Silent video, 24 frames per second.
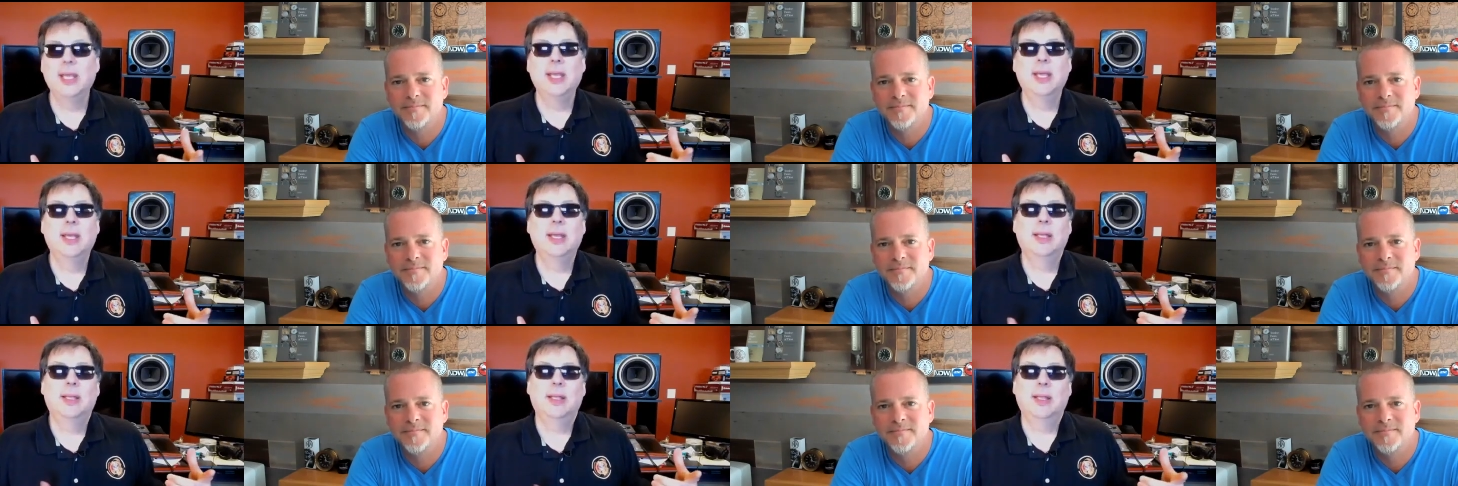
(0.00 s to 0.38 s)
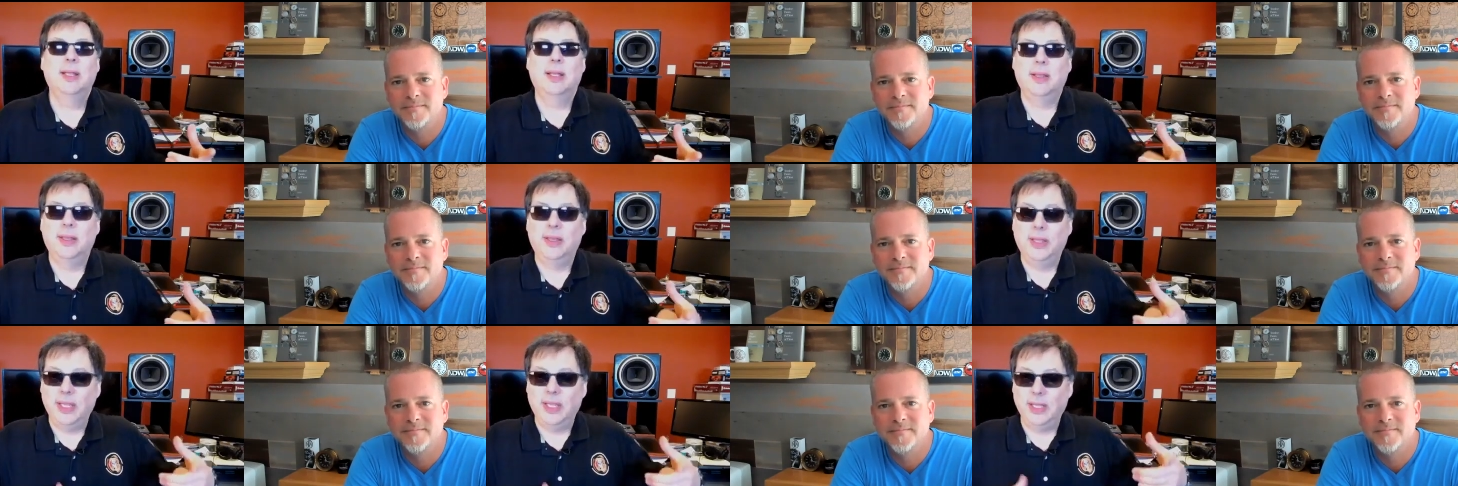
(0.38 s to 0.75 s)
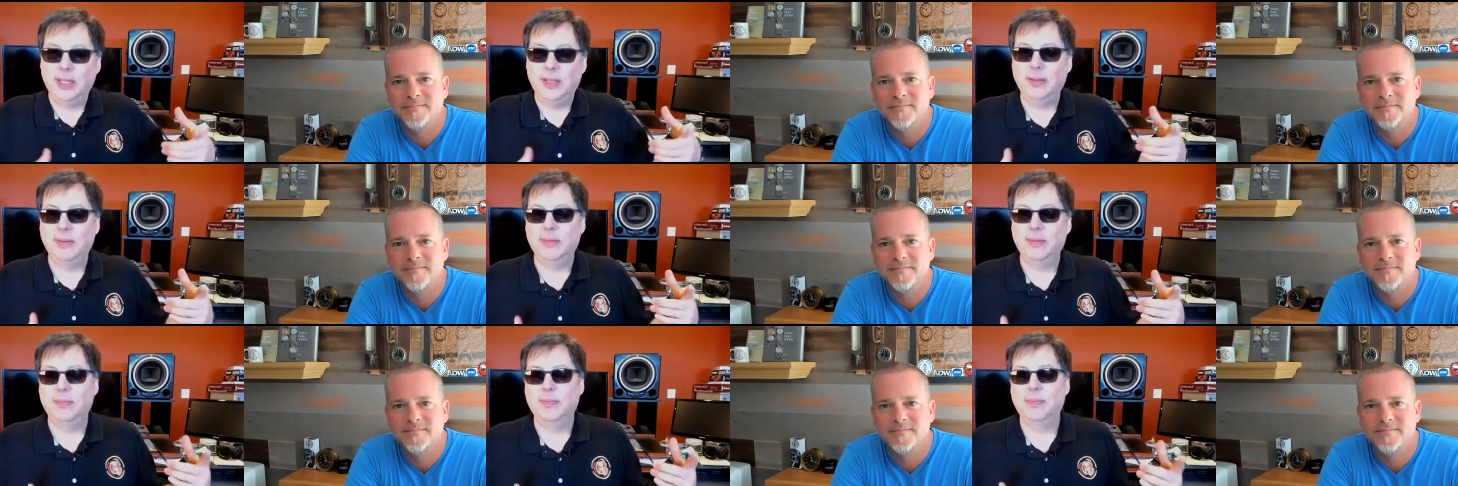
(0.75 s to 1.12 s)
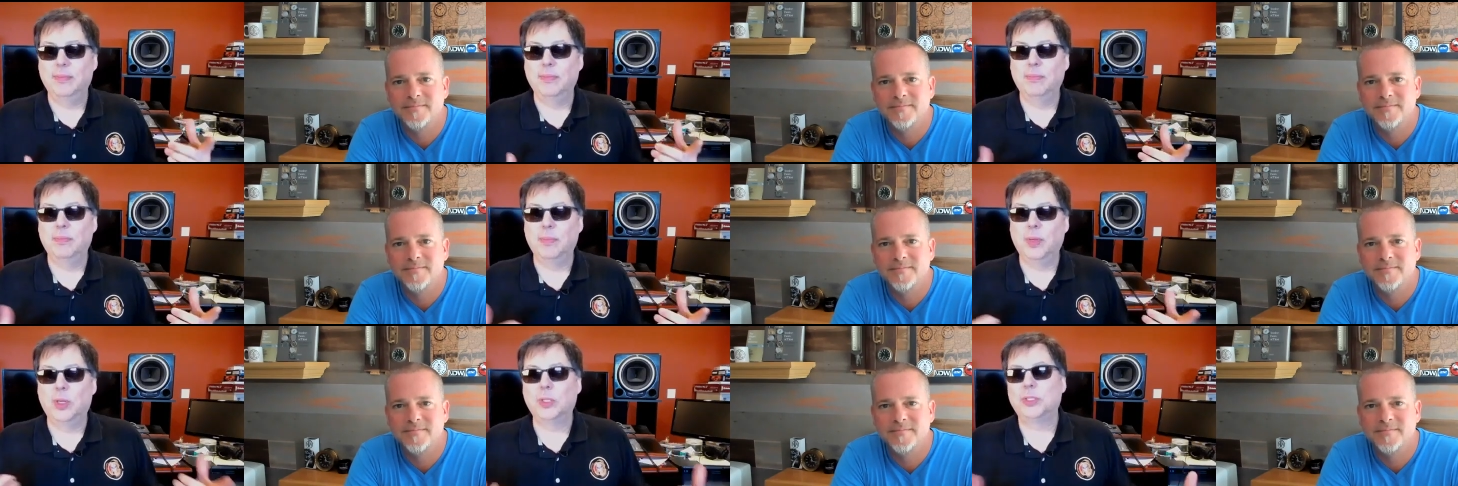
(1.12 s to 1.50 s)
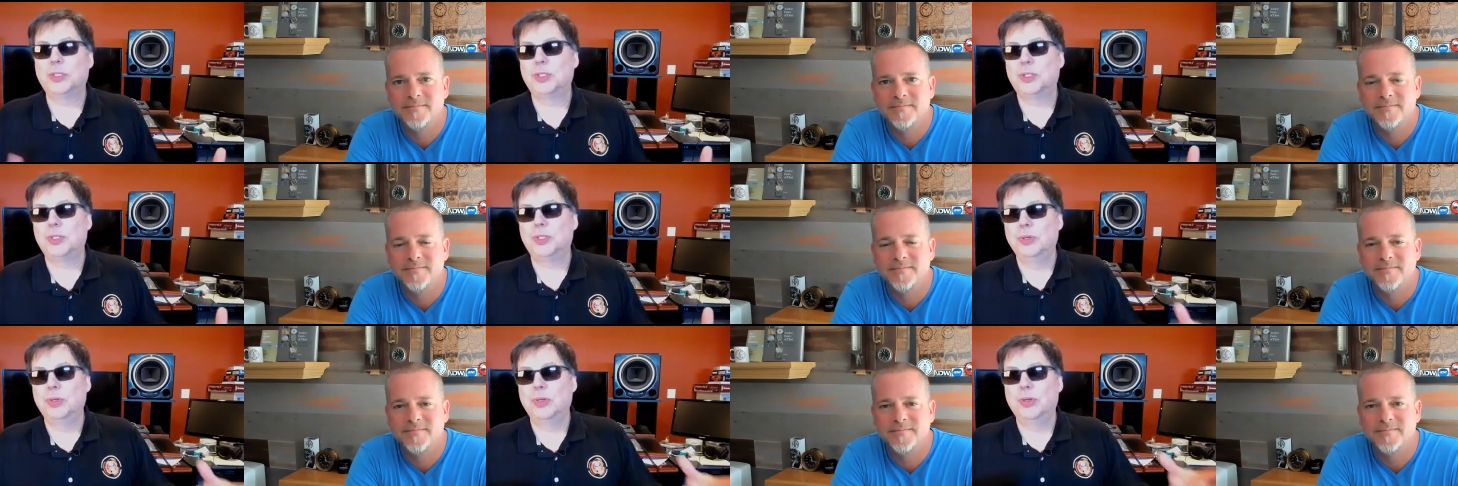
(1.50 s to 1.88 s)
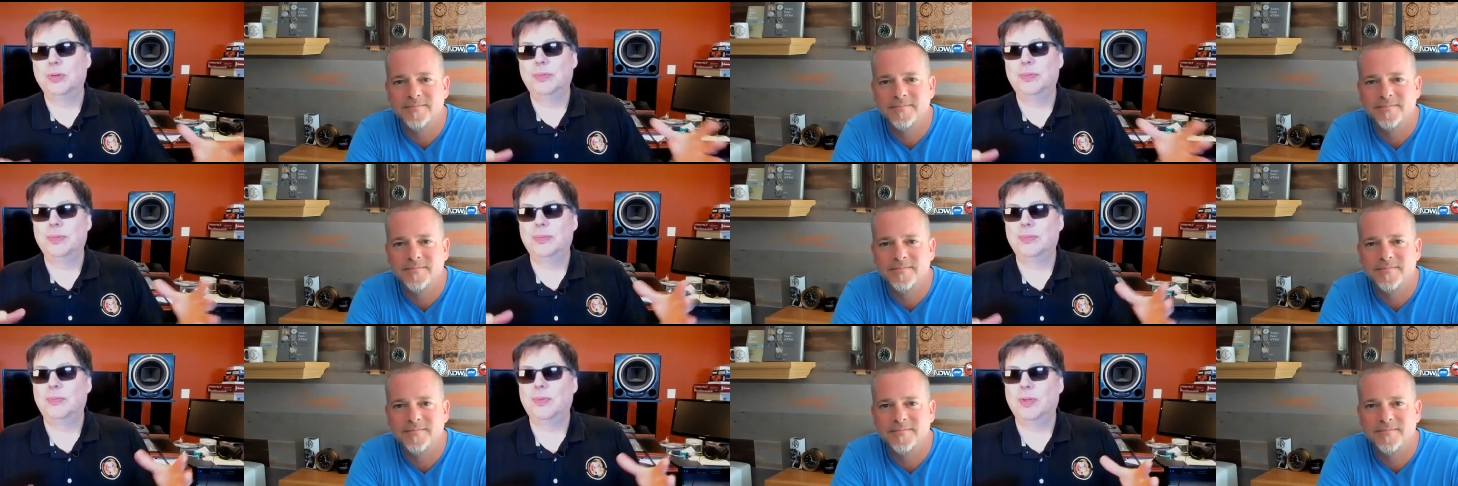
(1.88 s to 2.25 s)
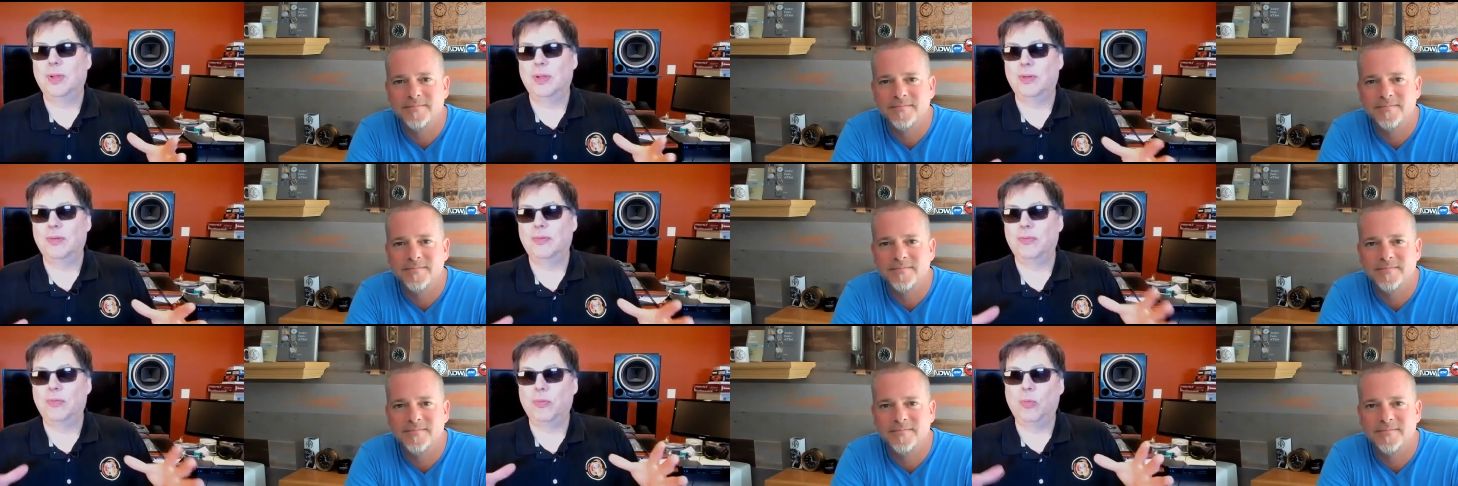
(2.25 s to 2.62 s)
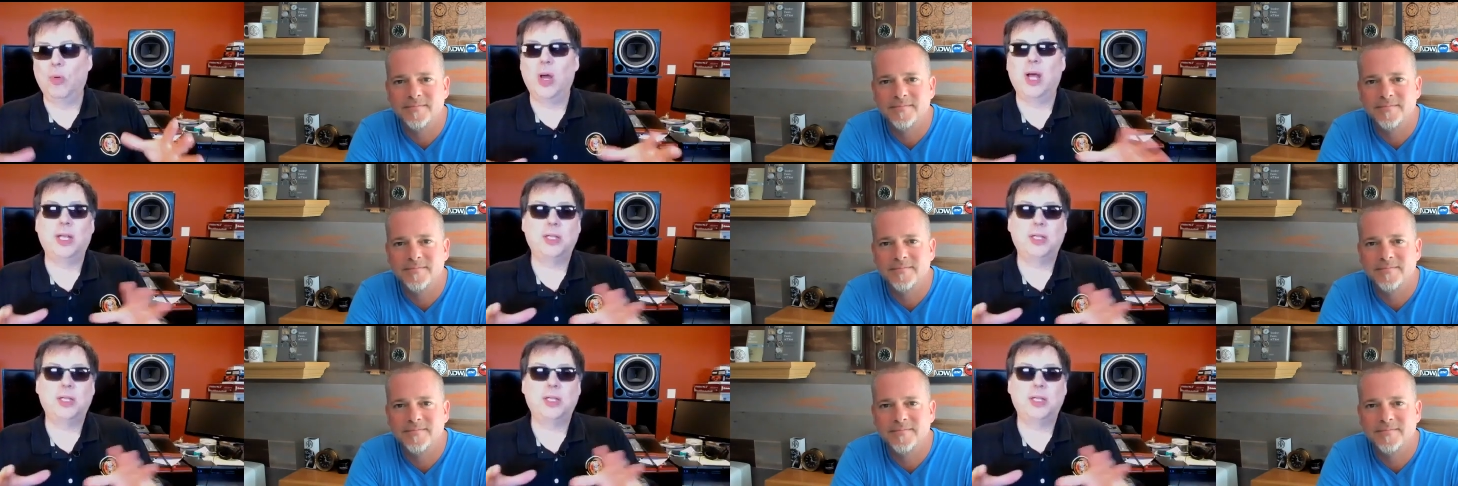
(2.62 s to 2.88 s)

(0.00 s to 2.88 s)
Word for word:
Speaker 1: uh, the multitude of of watch